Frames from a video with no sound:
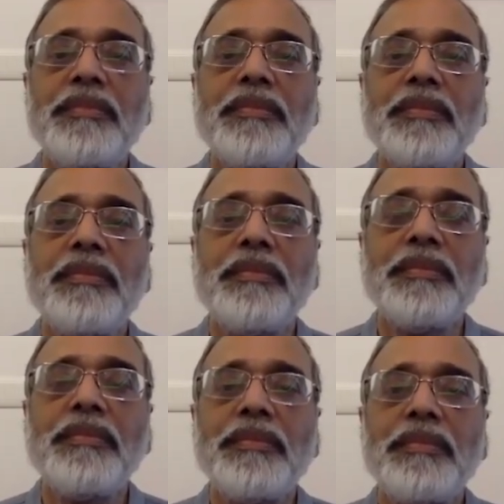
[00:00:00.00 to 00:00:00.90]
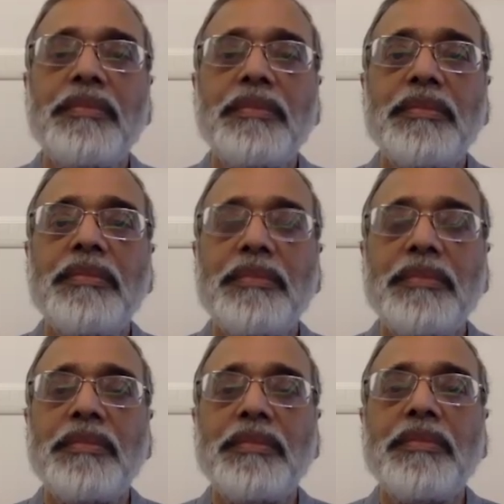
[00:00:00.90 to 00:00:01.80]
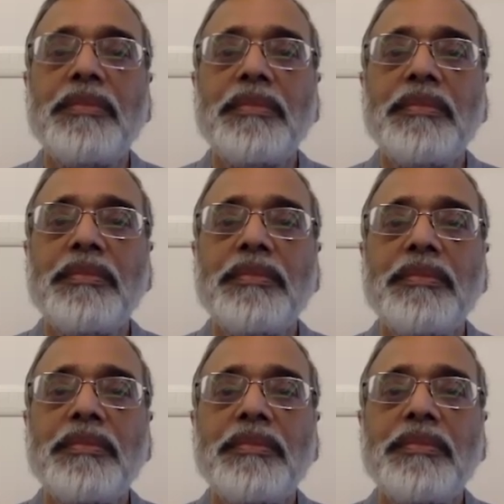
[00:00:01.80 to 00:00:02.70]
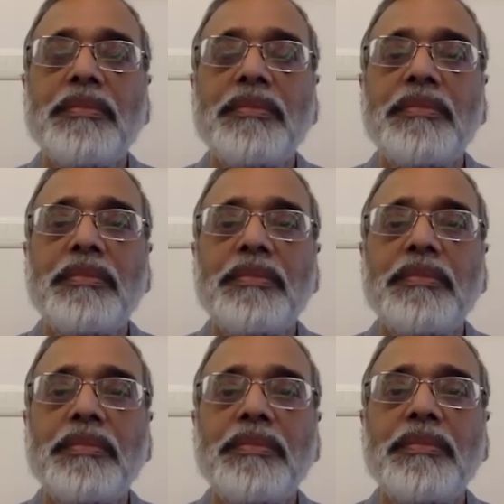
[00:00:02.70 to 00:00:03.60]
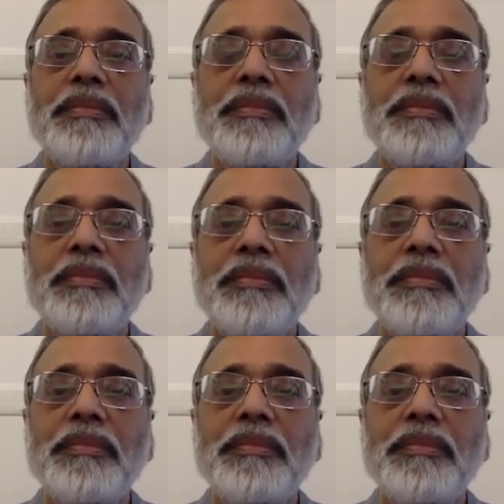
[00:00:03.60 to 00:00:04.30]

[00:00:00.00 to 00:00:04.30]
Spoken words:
The person shown says nothing.